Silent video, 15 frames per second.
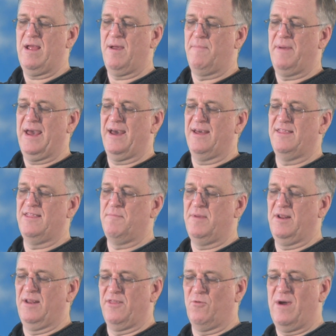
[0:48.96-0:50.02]
about in the
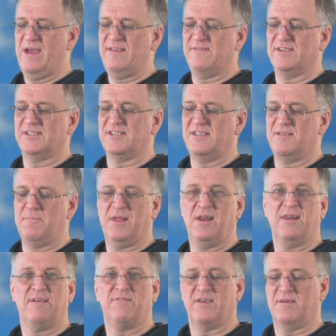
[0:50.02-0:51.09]
middle, the weight of it's in the
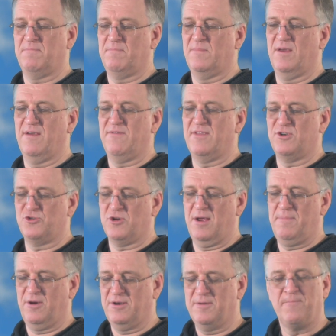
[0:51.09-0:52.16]
middle of the
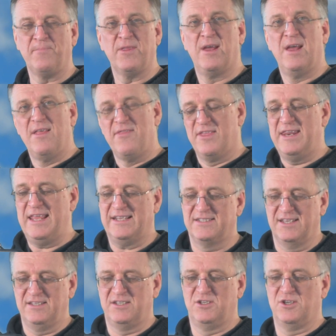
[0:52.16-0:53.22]
tripod. The next
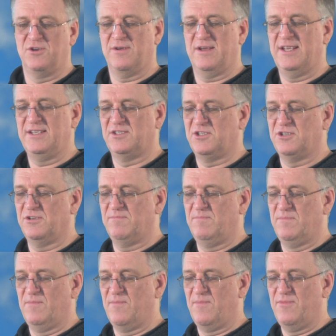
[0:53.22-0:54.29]
thing to do is
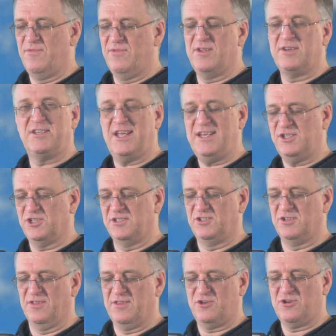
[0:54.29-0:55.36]
the
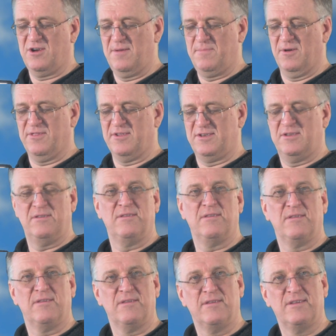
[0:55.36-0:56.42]
tensions on the tripod.
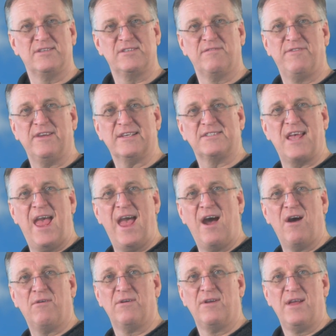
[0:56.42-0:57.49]
This affects
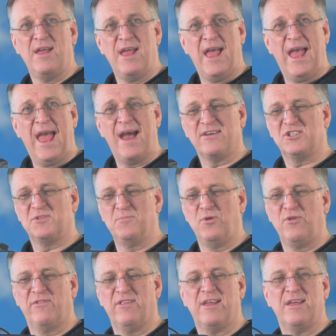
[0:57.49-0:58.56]
how
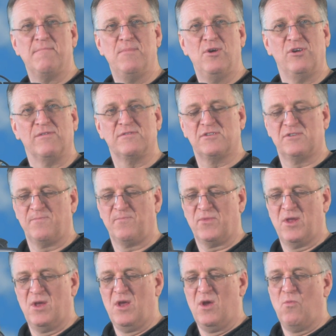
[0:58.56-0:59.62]
smoothly it moves.
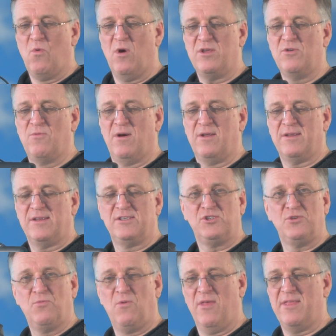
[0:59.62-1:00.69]
What you want is
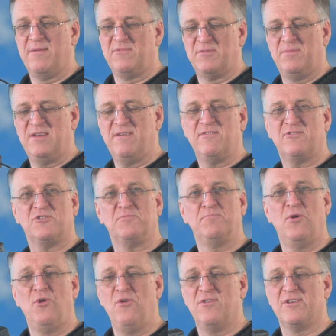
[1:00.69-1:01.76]
you want them to be
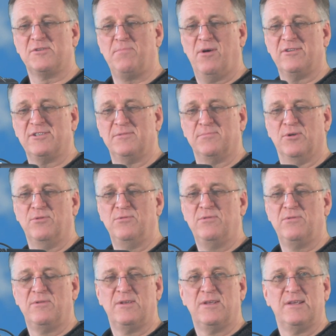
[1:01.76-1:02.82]
smooth as possible,
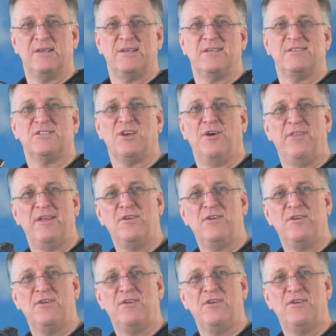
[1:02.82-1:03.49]
so